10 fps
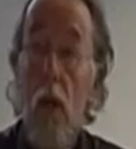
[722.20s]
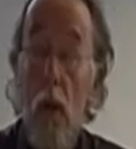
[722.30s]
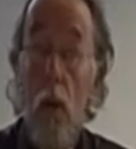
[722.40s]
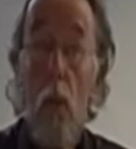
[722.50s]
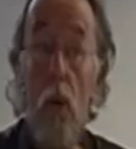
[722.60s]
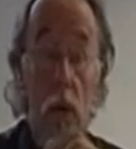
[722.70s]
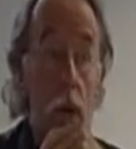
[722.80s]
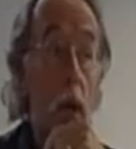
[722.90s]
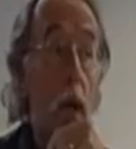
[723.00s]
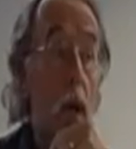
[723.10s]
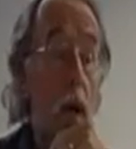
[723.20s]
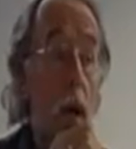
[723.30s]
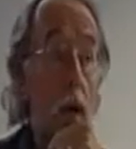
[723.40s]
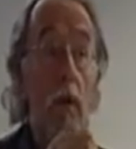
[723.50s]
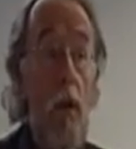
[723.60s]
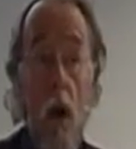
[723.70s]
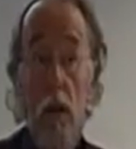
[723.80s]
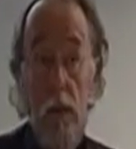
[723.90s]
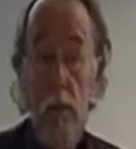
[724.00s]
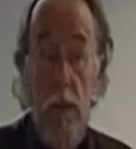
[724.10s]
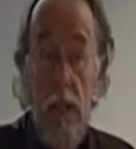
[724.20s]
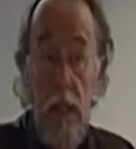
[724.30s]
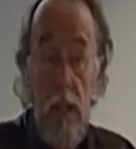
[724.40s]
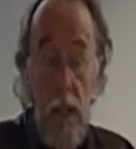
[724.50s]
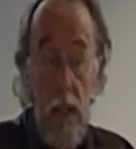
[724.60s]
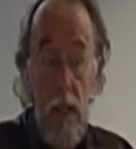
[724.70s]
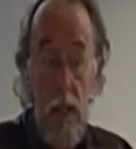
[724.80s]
that would not be